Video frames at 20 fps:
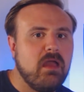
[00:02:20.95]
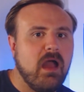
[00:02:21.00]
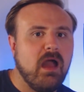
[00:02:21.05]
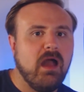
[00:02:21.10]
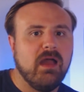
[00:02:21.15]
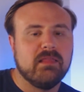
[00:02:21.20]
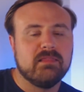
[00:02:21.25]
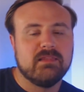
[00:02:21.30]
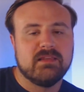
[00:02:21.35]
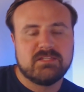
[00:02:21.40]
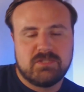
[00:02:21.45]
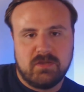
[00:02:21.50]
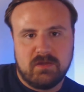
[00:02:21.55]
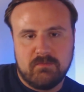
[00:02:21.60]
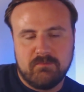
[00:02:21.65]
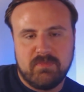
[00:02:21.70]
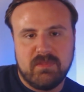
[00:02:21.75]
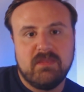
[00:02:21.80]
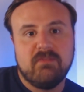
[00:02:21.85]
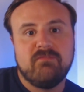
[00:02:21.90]
Unless you're
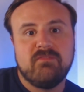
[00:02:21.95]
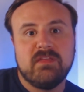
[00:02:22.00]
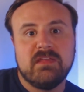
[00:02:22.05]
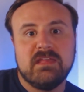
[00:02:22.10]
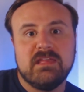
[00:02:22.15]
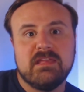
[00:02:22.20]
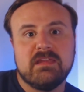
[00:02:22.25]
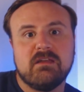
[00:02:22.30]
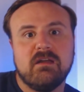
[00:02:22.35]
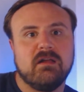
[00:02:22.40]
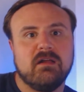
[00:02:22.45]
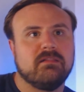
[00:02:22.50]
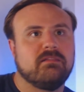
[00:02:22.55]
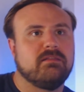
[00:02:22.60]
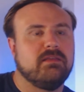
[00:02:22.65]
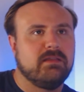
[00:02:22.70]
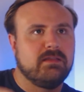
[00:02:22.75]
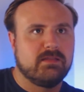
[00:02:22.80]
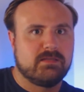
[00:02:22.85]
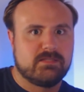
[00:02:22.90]
in PvE
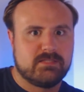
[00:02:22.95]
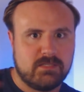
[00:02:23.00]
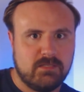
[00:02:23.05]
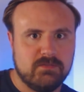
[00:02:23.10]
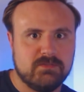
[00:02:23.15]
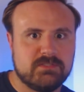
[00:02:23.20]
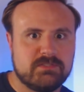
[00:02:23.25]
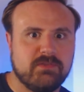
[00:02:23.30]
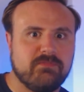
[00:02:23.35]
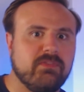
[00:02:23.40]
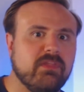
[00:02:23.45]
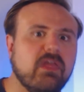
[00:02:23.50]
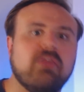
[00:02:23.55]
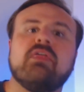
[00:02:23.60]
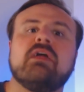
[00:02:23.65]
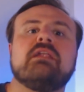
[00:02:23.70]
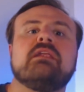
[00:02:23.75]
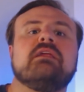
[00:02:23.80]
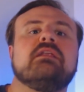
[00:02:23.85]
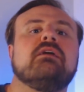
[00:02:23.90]
content exclusively,
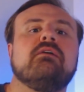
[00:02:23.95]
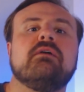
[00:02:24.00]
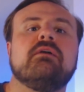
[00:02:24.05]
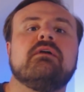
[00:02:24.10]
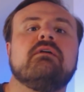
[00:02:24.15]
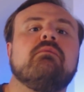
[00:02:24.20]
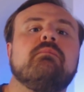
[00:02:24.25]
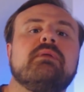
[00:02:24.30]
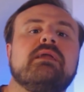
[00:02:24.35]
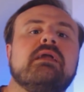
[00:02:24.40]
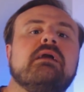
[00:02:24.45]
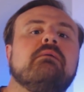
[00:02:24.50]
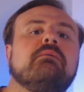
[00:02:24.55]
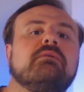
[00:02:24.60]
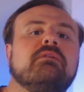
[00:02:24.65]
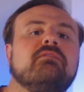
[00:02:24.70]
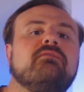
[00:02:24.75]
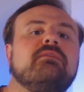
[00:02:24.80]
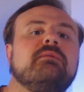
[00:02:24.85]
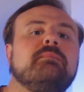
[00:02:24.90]
then you know he'll be
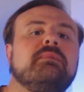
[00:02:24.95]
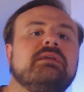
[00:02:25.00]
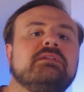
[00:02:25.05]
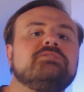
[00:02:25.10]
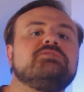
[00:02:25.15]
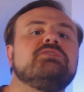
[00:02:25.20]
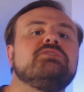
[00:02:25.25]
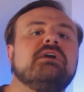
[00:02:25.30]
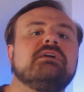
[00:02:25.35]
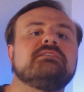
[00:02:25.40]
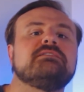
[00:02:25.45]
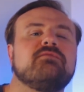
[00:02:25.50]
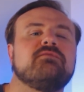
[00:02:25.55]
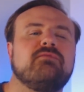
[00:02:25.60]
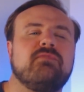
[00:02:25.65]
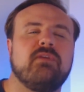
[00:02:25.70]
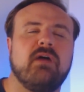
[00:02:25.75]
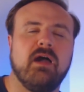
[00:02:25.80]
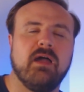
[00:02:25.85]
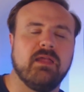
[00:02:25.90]
able to be just
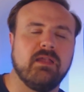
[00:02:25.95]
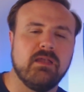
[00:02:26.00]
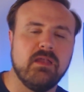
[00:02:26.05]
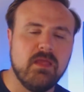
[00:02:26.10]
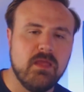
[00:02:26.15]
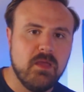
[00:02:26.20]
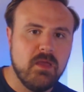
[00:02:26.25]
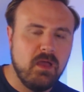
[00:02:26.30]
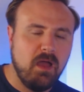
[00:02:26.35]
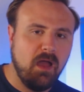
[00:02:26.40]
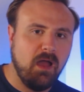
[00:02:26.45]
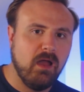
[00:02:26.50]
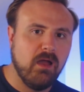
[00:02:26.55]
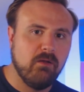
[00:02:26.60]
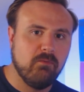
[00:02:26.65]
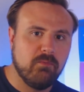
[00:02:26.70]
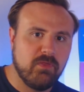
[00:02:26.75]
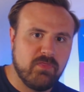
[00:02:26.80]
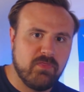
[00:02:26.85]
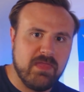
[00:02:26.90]
fine
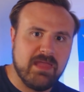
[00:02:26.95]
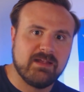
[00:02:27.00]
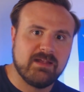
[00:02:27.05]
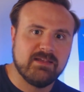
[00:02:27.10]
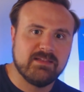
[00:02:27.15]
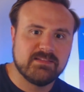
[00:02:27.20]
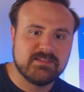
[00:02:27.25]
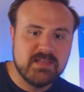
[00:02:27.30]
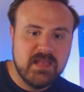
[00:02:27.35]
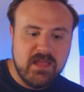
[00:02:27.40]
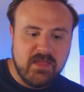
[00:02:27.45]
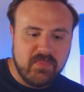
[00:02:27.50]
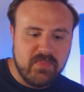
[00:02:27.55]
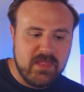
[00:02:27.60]
with Ignis.